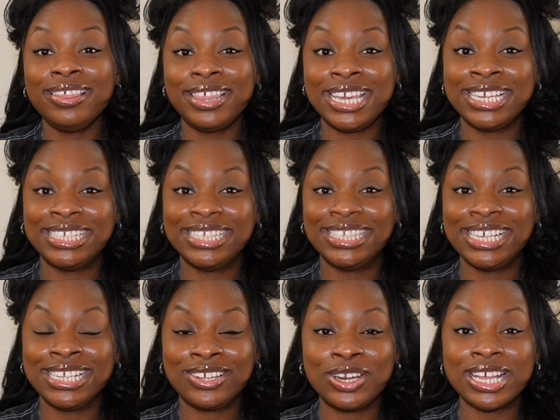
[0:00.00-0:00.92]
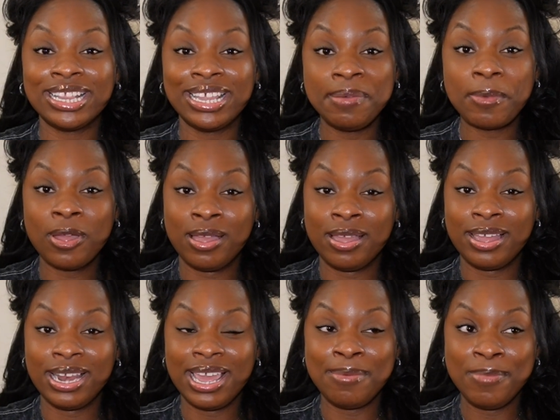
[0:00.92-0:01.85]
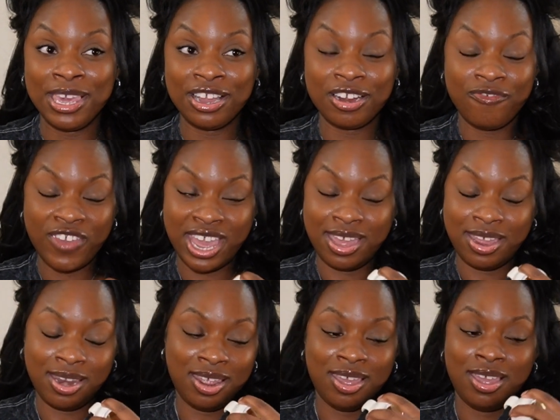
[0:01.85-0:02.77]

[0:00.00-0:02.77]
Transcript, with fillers: this is gonna clip on and be your fan.